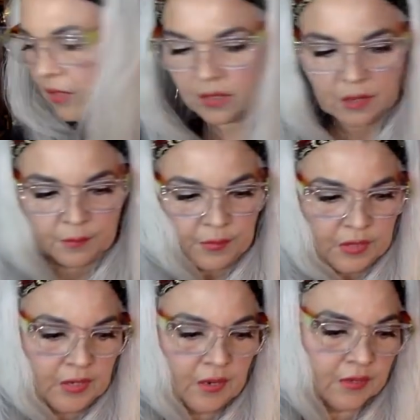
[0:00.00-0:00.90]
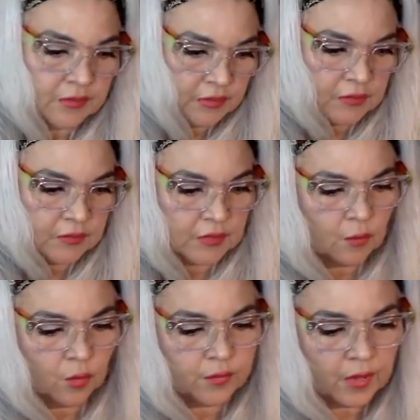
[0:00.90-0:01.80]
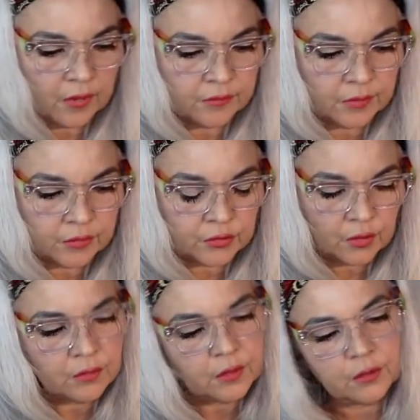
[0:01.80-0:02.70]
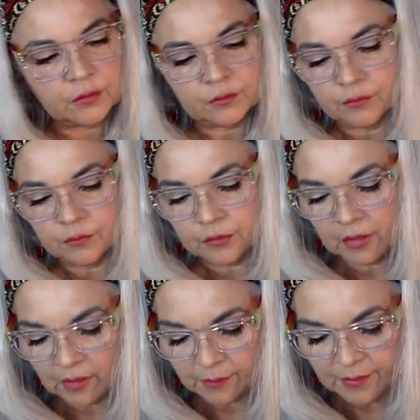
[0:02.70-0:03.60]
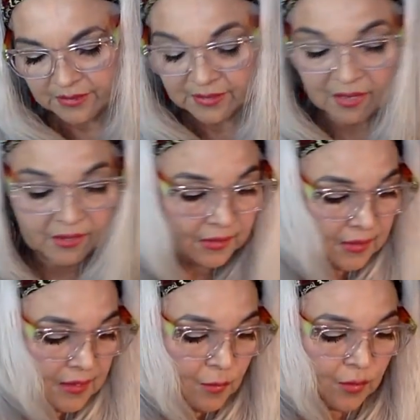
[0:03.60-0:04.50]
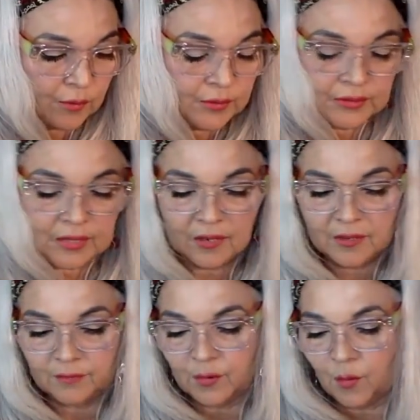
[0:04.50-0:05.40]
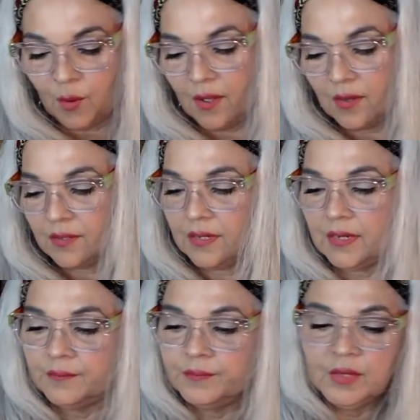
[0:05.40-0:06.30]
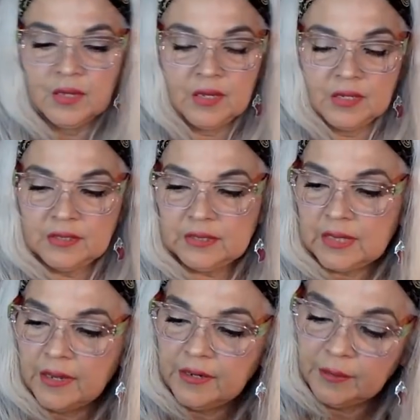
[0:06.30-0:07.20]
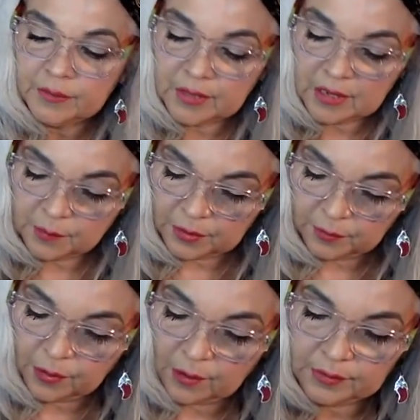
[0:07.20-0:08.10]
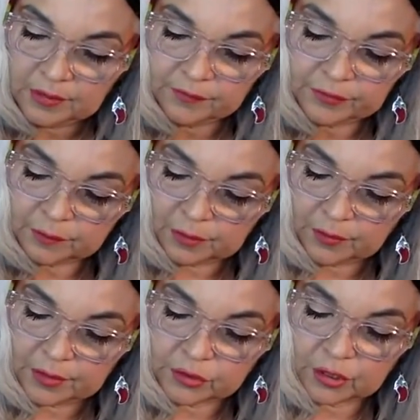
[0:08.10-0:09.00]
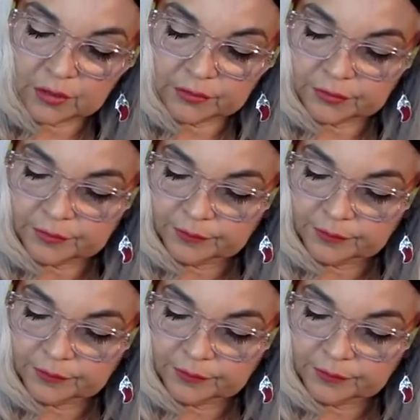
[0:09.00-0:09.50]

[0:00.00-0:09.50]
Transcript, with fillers: and Company. Yes, that's I wore that not too long ago. I'm not selling it anymore. I was selling it for a while, and then I decided I would keep it and probably give it to my grandchild